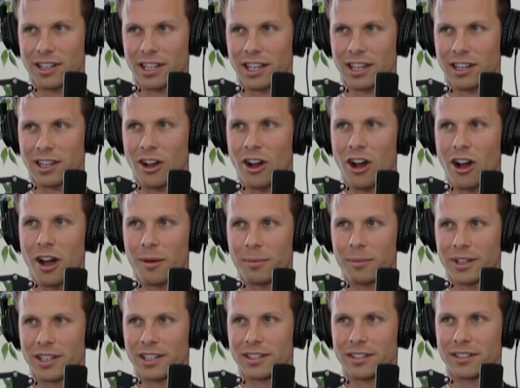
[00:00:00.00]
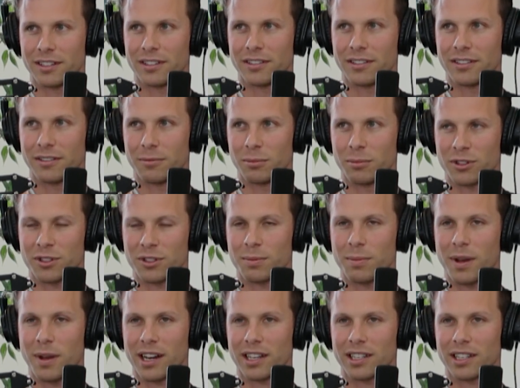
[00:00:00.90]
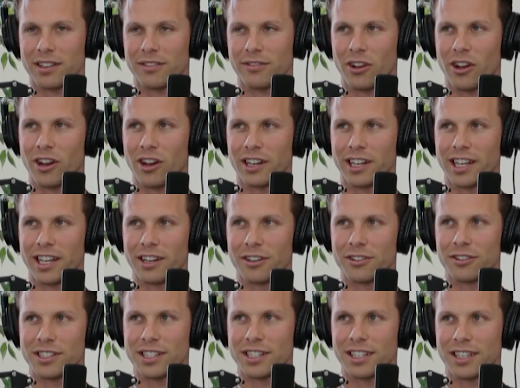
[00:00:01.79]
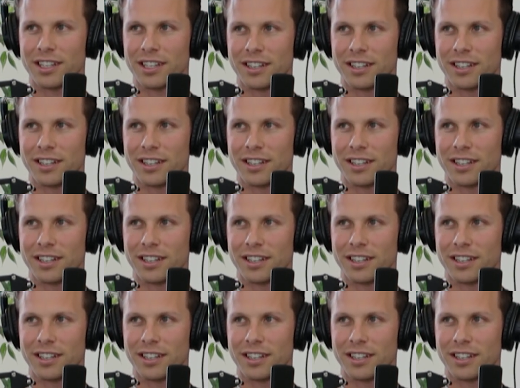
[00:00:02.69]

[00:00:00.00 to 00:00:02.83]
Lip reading: common perspective on energy?